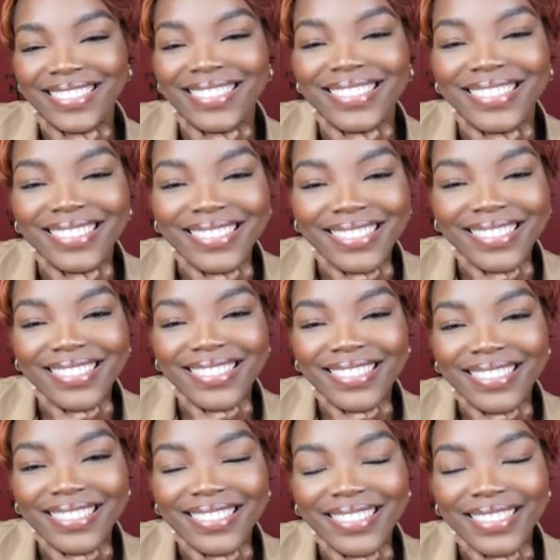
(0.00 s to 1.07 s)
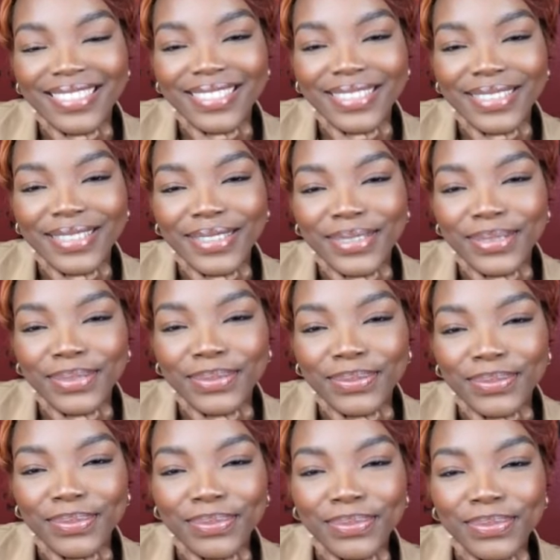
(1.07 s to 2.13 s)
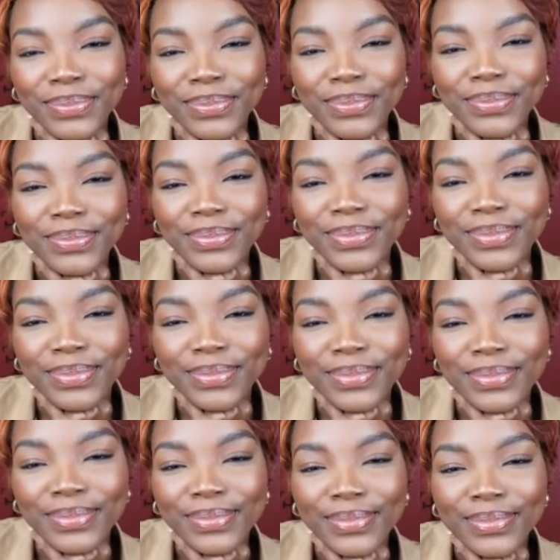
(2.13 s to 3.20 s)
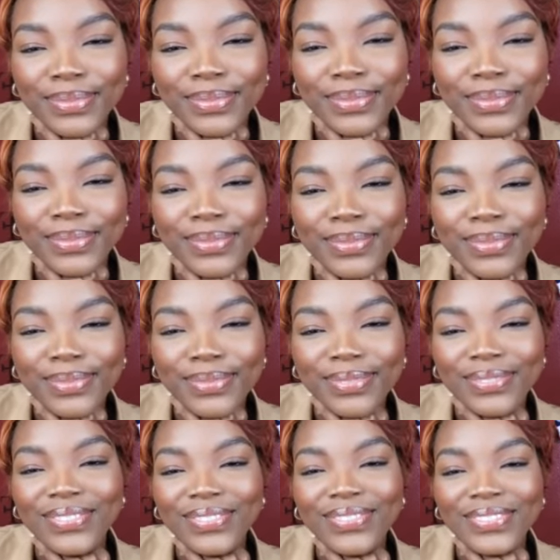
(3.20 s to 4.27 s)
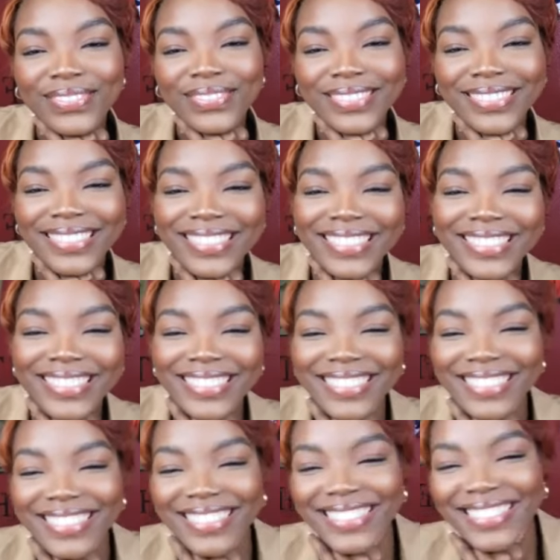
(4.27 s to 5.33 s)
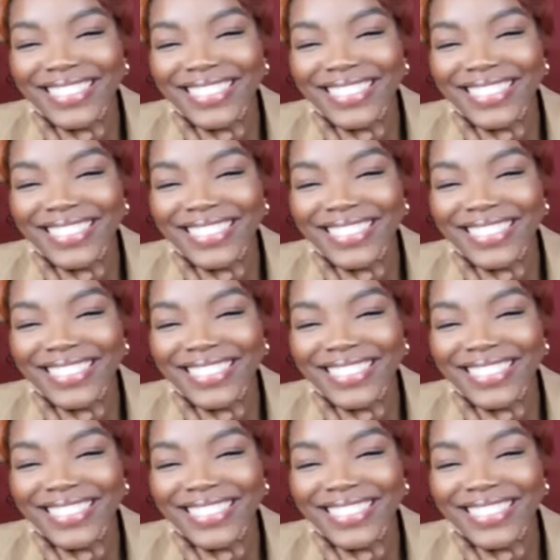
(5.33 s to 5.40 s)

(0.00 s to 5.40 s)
No words are spoken by the person on screen.